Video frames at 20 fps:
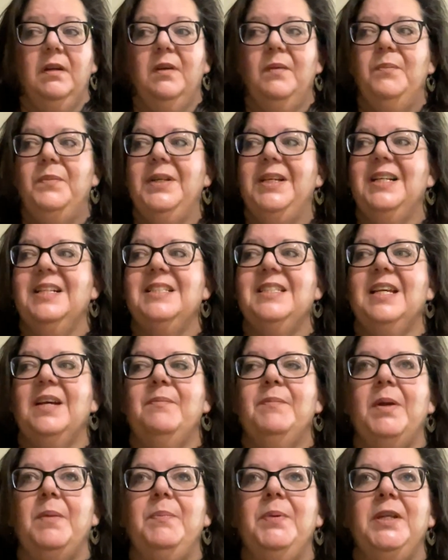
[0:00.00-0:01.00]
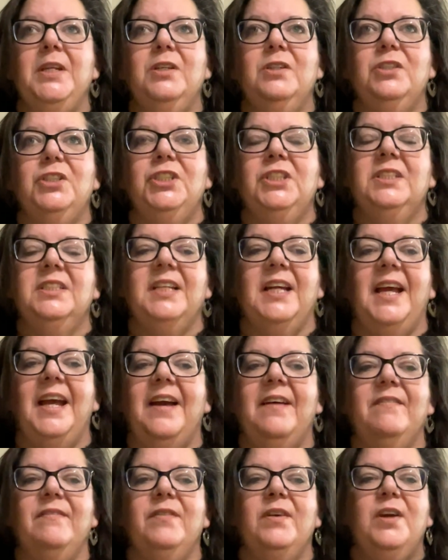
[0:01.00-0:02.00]
Because my pin cushions
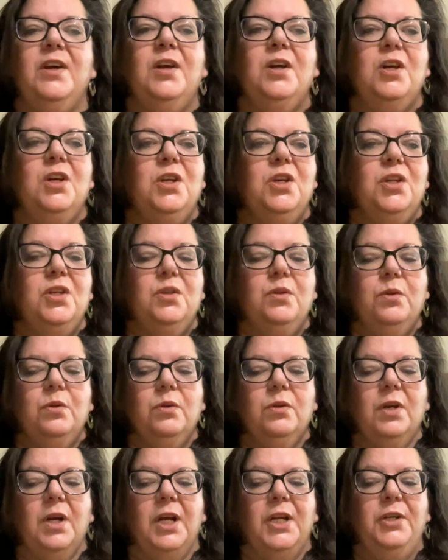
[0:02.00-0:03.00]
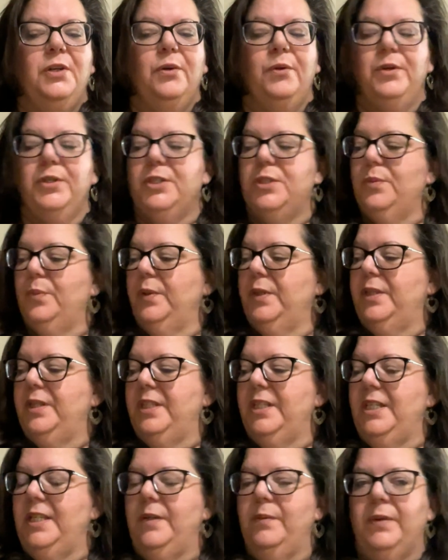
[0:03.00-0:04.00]
I noticed with
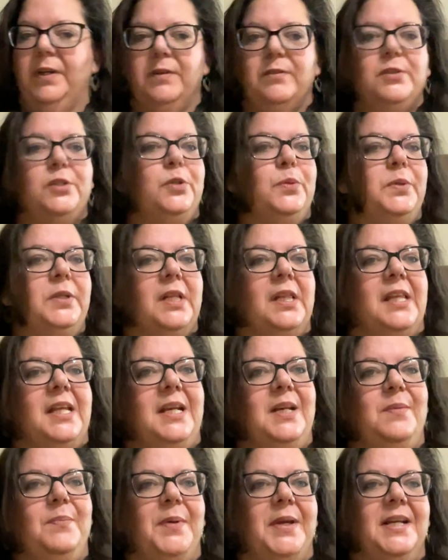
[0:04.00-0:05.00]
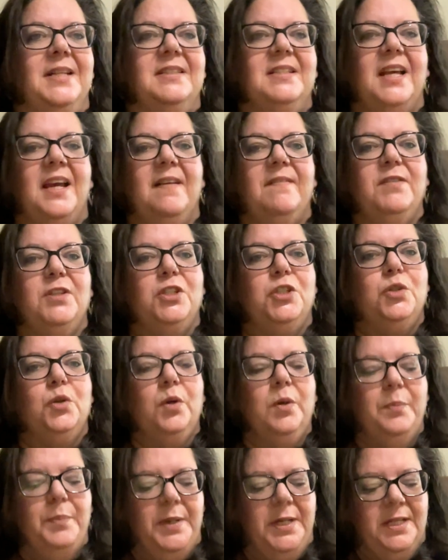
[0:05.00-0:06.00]
when I was doing the linen pants, I have the
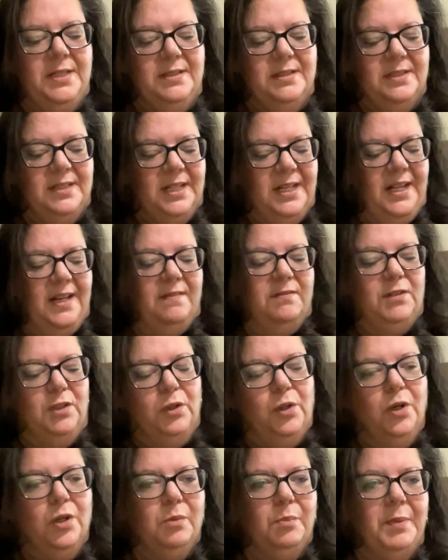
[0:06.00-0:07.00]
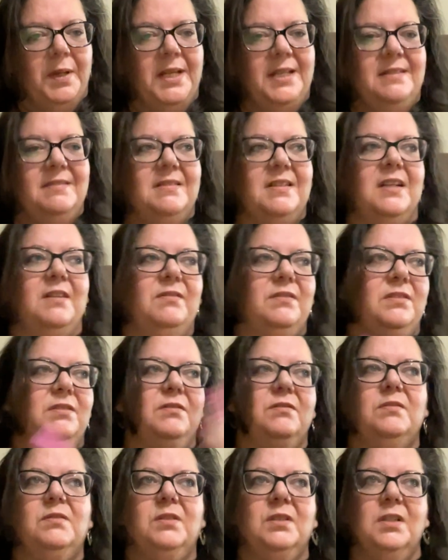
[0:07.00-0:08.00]
short pins and I have the long pins, and I was
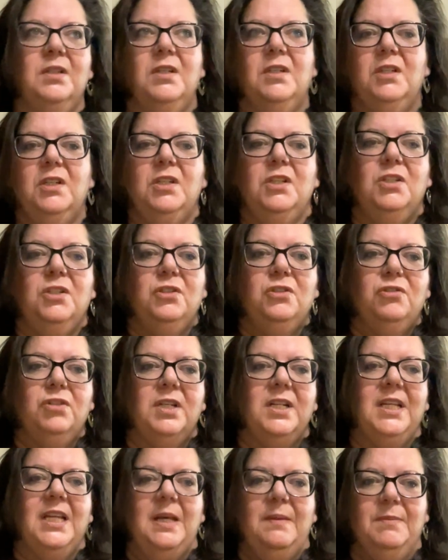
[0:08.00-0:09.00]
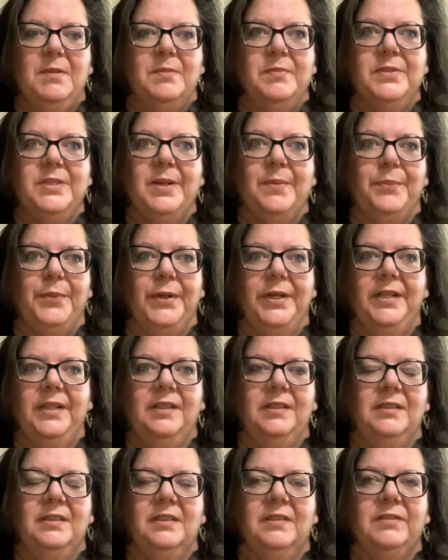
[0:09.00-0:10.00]
trying to keep them separate,
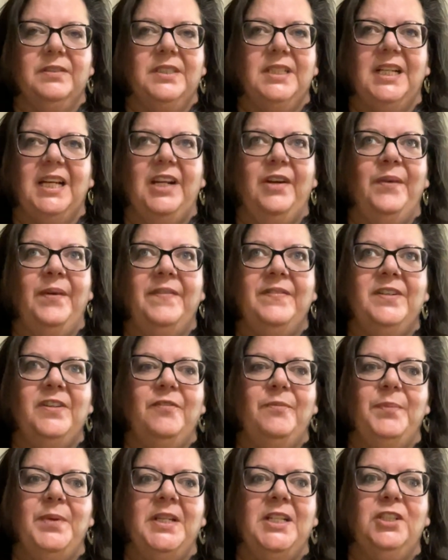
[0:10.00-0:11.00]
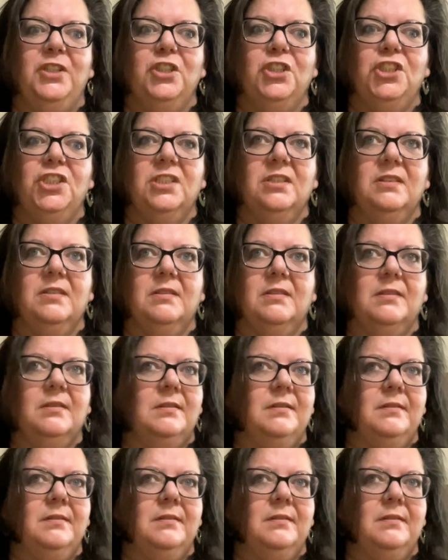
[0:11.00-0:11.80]
and I was like, I don't have enough pin cushions.